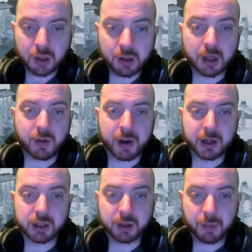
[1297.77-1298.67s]
Thank you very
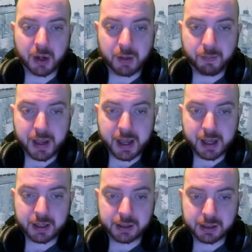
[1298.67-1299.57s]
much, Polar
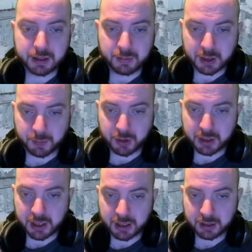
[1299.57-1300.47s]
Beards. Much
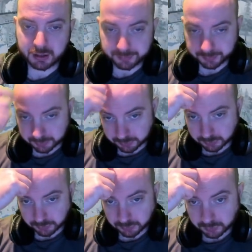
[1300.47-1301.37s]
appreciated.
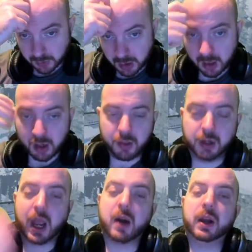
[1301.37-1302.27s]
The
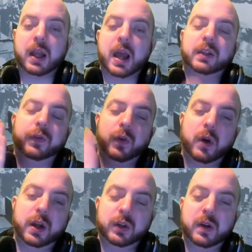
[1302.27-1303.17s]
Carrick has
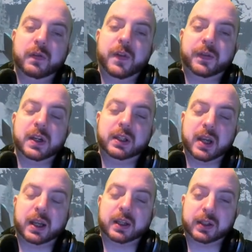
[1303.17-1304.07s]

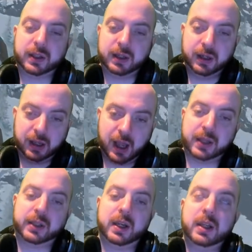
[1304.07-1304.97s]
456
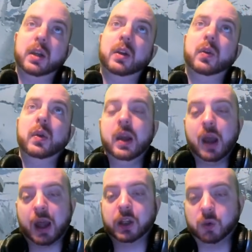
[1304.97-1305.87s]
SCU
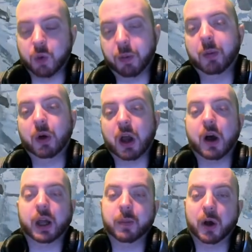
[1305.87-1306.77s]
and swappable
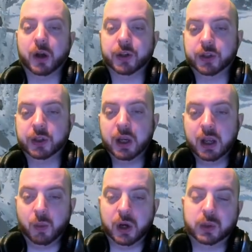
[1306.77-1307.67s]
cargo pods,
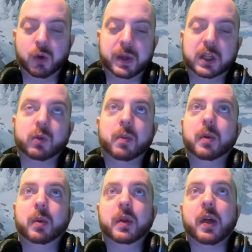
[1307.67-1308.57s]
which will be
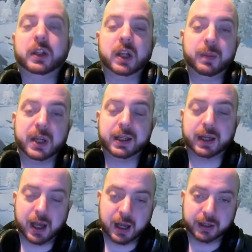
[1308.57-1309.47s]
swappable with other ships in its
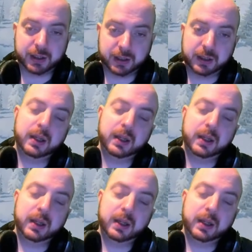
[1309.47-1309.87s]
class.